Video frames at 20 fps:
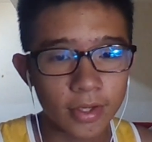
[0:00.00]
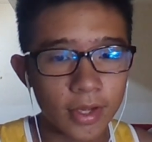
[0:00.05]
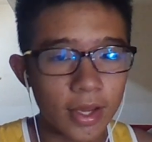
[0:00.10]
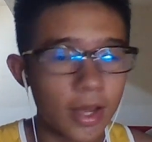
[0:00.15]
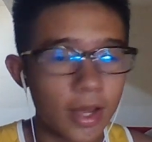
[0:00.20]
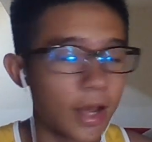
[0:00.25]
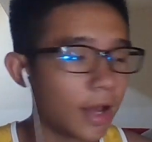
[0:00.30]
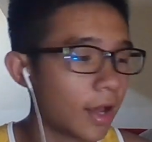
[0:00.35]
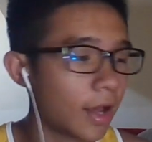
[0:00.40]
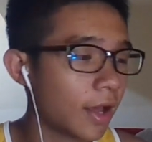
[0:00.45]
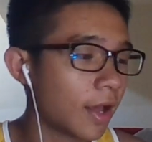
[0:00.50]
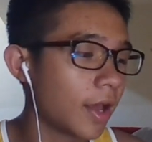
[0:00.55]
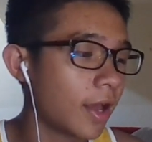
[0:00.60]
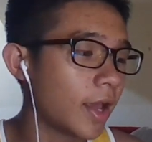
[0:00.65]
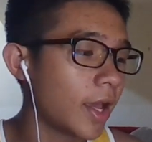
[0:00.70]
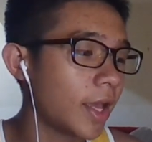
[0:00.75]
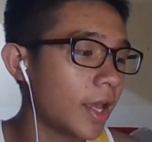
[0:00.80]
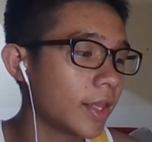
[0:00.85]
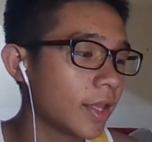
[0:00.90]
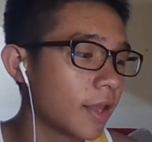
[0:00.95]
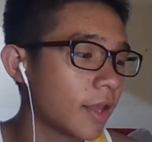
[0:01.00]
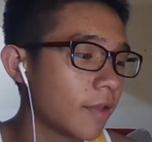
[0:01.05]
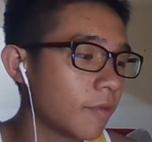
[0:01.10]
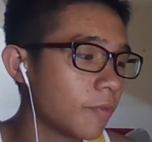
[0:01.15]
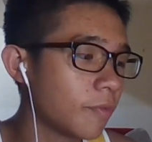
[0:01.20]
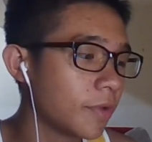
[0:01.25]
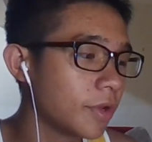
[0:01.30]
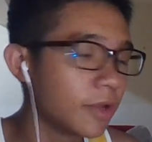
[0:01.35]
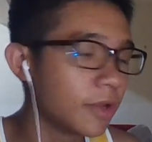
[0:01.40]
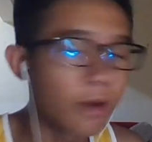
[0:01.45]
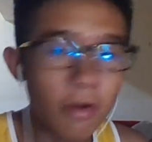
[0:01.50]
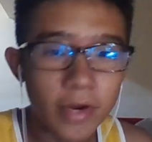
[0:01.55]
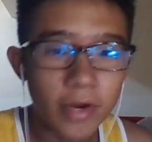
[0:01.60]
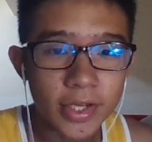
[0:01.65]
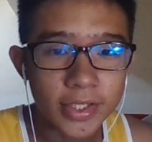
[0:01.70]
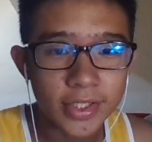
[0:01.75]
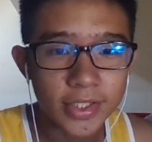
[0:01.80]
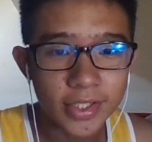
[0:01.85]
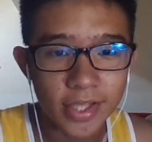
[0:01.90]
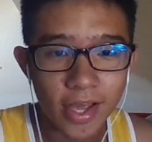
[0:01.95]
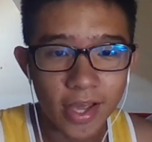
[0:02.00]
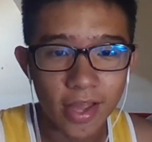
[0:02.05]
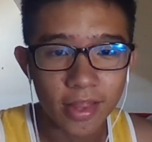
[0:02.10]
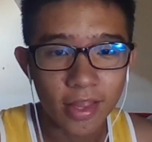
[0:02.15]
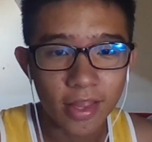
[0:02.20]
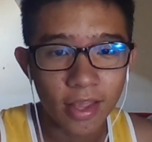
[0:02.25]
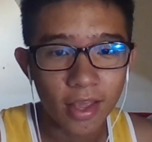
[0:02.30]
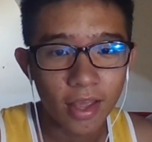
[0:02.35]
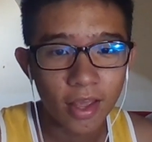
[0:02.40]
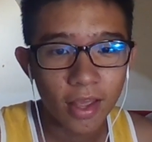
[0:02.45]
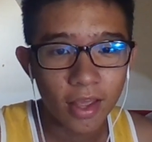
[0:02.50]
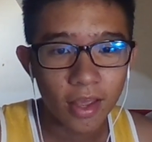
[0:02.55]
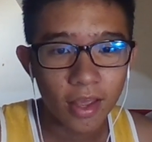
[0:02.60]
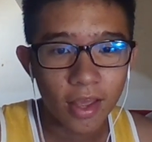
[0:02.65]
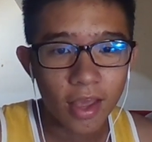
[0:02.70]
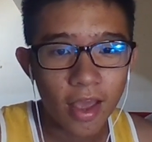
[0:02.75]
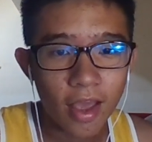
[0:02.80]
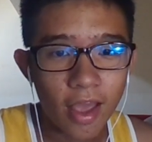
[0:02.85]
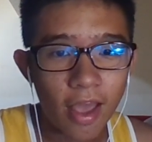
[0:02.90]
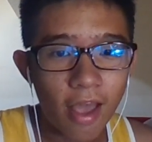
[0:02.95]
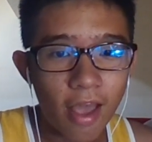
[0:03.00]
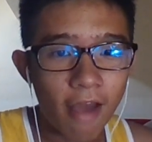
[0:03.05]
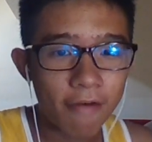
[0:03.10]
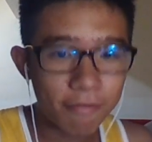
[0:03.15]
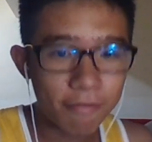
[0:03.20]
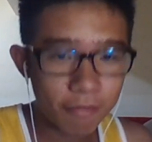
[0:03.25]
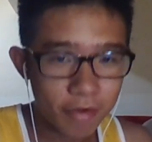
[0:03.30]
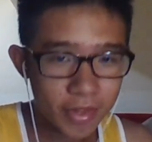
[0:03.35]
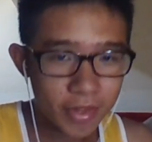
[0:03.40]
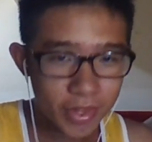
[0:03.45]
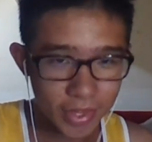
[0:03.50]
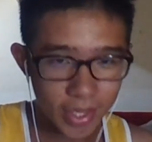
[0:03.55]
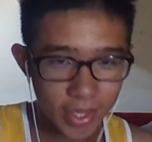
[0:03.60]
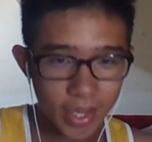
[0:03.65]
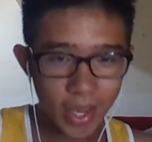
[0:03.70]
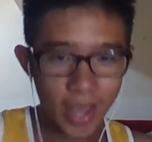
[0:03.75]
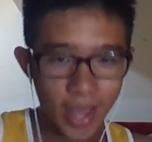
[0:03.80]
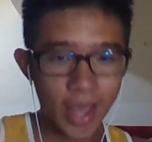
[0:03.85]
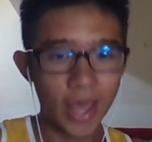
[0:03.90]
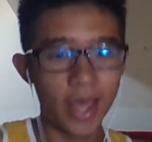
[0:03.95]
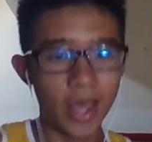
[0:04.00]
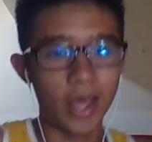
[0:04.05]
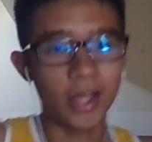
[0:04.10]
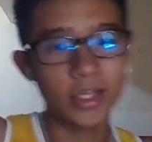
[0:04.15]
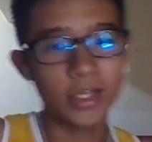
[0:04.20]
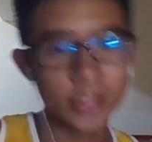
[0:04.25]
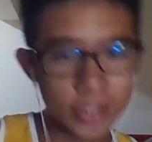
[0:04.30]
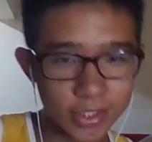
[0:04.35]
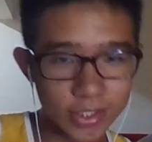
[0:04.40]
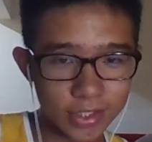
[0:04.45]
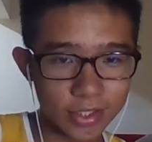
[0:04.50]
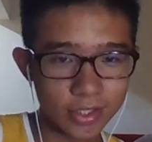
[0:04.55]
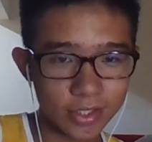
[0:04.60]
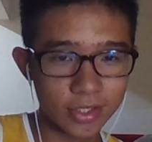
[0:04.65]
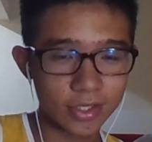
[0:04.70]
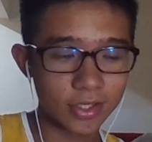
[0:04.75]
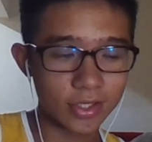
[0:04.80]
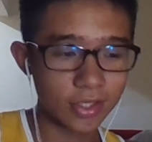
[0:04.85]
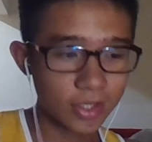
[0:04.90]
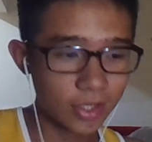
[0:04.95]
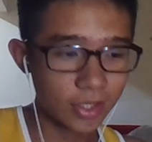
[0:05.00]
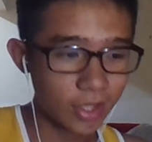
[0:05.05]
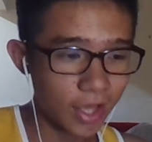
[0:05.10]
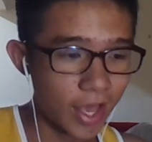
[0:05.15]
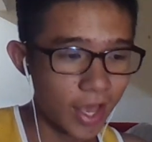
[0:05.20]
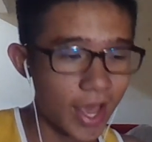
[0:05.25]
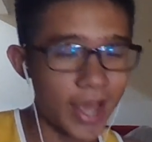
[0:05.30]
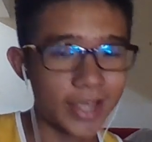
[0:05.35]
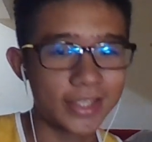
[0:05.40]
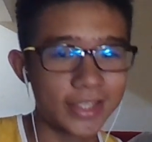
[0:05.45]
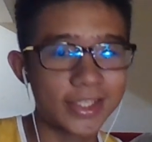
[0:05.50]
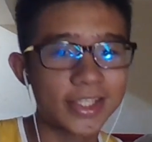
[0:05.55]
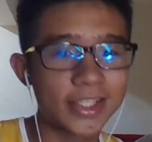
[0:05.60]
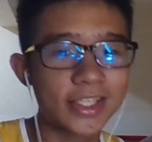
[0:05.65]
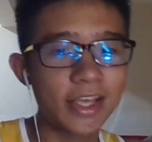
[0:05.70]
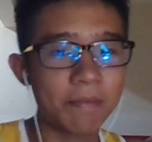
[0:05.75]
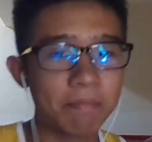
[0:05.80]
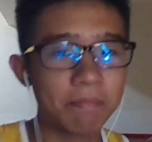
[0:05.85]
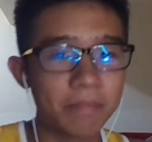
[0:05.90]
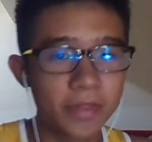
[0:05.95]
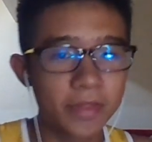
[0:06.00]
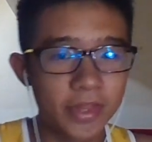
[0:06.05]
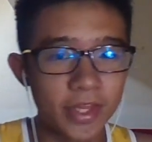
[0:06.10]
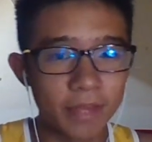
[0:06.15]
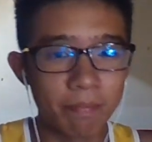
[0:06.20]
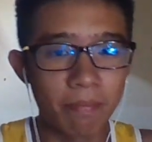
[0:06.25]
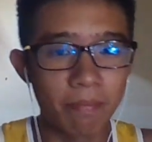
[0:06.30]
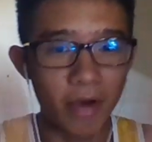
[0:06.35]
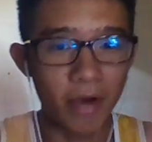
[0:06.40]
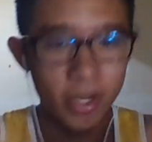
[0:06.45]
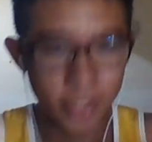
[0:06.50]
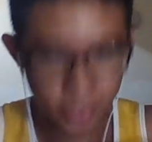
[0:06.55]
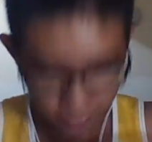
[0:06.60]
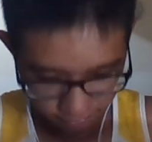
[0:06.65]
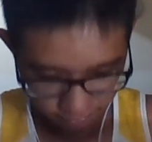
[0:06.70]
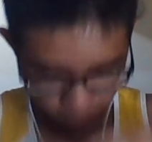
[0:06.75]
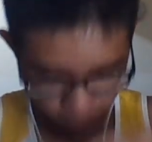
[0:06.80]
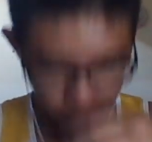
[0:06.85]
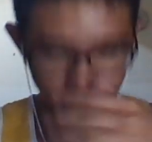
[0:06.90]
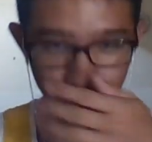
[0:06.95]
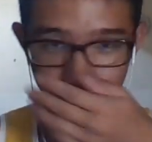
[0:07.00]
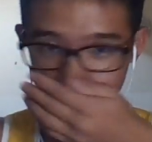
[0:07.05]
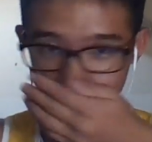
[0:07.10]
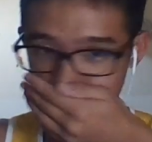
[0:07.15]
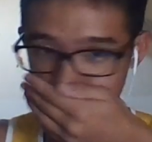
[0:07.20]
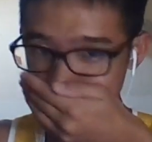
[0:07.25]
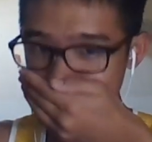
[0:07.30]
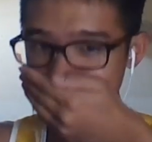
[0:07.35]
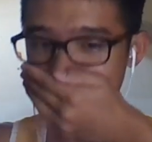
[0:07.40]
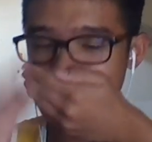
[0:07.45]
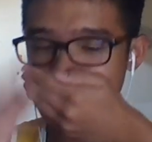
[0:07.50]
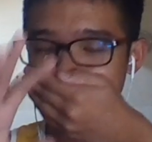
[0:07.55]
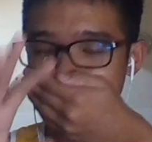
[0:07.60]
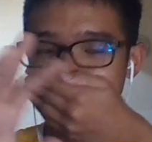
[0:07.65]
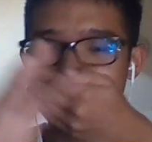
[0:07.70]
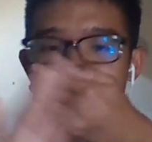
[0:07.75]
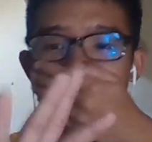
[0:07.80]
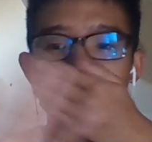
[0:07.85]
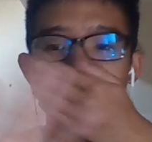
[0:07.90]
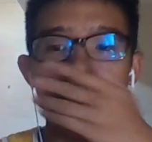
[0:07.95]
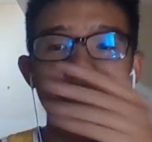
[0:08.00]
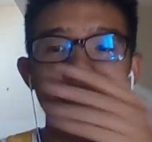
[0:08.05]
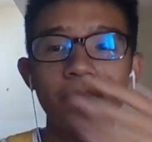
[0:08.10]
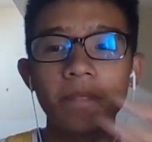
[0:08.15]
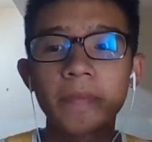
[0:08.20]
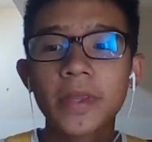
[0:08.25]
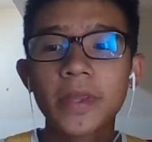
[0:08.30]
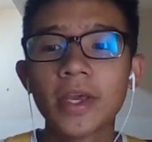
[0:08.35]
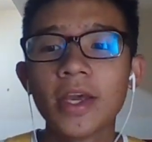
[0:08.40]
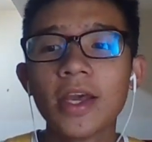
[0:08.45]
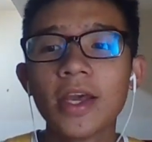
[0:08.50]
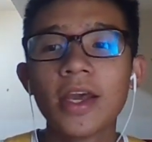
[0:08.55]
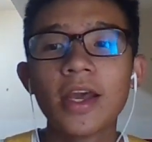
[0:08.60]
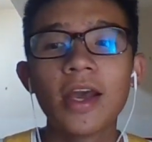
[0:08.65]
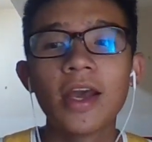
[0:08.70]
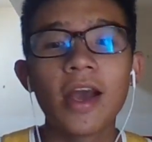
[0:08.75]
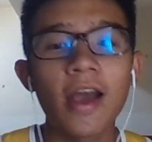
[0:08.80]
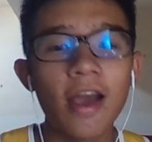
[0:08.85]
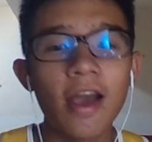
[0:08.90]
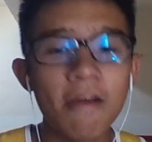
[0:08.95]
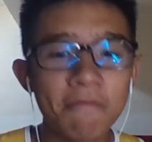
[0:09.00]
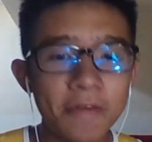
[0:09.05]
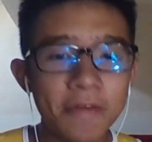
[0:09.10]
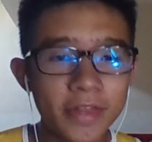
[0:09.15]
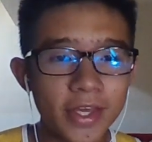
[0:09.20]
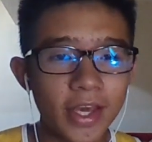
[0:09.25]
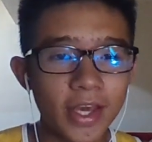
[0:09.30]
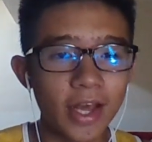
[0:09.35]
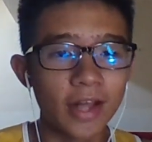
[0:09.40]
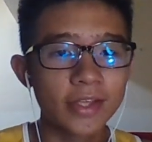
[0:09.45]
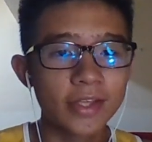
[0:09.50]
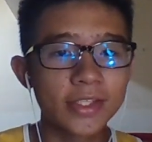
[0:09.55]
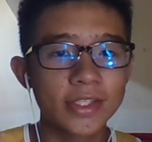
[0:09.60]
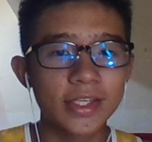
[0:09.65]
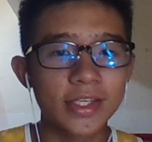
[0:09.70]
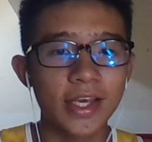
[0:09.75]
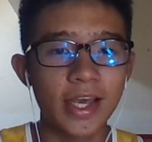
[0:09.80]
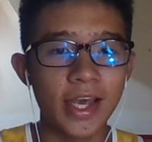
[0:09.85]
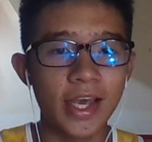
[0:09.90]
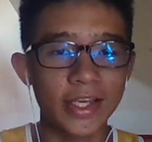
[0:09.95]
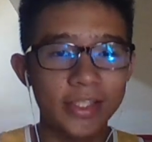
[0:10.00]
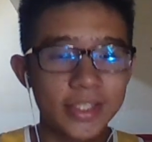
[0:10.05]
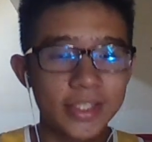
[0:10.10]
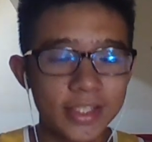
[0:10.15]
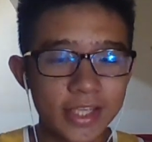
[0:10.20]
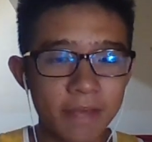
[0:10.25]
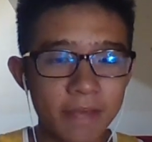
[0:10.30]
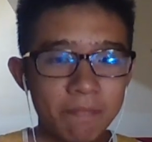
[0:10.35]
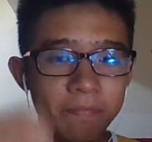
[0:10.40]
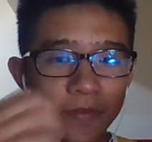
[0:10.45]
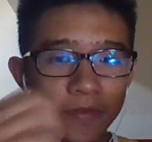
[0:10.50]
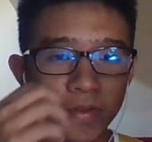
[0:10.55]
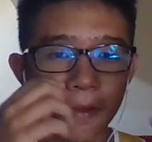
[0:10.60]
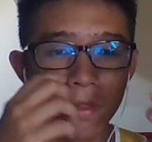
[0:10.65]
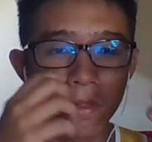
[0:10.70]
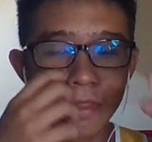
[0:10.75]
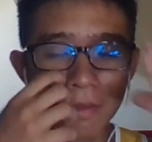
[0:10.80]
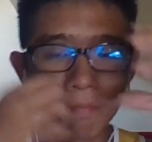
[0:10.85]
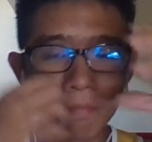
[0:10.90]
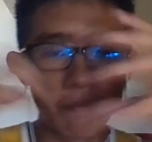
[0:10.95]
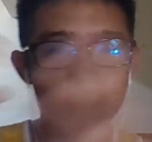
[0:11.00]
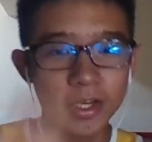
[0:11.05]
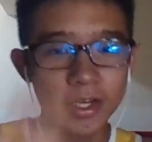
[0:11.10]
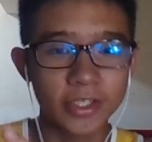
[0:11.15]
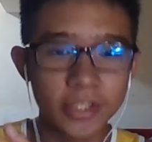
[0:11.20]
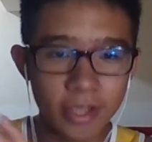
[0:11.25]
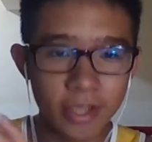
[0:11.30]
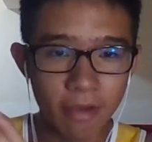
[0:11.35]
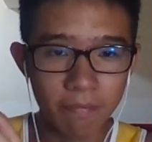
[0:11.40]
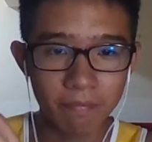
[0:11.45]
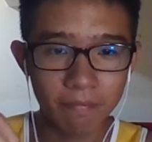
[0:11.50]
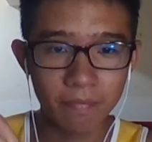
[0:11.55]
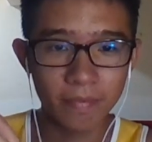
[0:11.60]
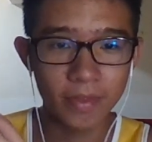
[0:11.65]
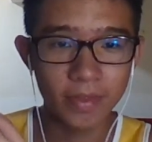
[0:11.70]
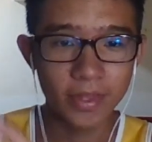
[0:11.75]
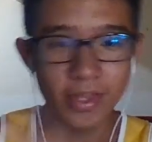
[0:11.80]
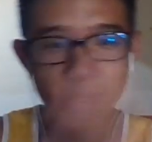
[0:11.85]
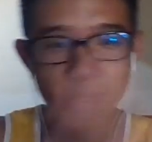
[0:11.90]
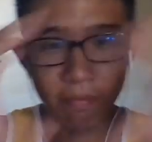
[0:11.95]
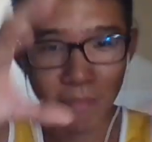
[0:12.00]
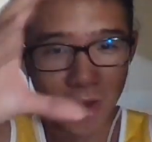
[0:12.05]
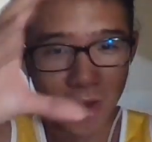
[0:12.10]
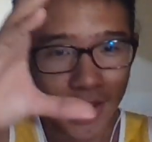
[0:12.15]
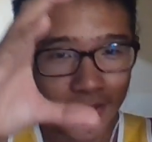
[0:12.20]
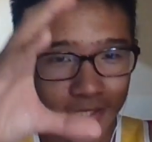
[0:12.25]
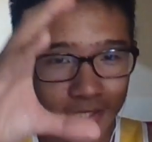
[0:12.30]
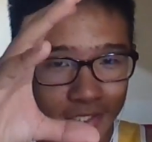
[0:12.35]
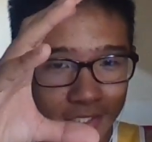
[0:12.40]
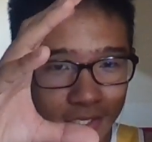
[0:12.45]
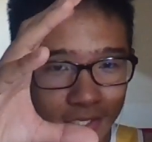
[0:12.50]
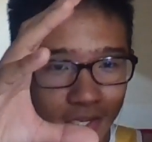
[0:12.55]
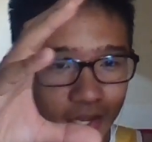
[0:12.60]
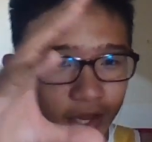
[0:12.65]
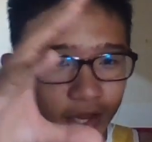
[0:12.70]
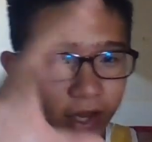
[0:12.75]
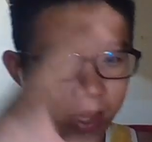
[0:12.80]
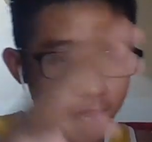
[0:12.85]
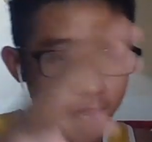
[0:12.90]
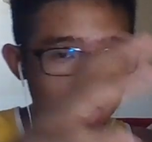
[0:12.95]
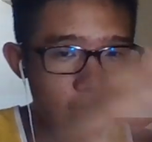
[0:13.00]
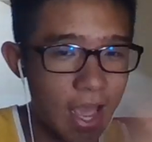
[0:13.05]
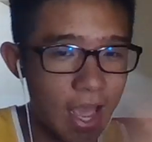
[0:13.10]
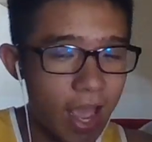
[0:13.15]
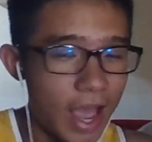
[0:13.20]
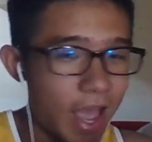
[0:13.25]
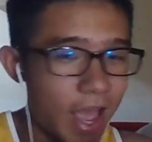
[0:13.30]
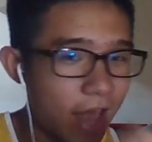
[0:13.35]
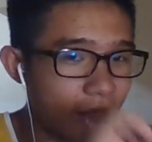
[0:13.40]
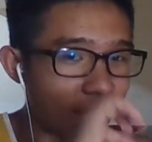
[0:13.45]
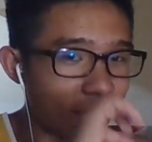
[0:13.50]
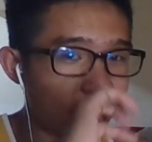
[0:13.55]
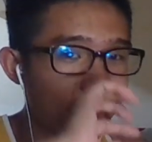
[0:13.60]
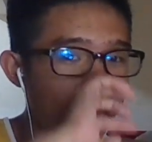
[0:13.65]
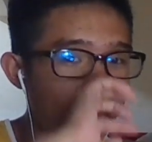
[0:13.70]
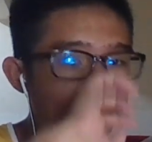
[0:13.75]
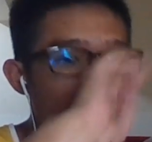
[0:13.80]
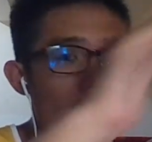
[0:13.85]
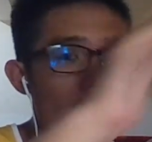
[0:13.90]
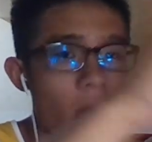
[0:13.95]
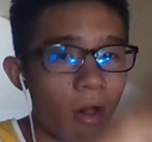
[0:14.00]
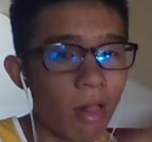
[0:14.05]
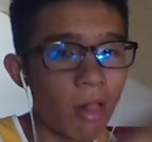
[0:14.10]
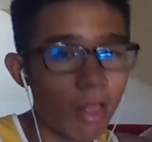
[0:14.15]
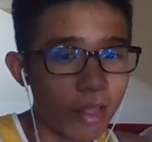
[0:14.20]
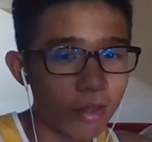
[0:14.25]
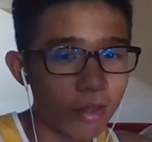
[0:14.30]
and then we noticed that everything else except the bus sorry everything else except the bus stop, the bus, and the mall,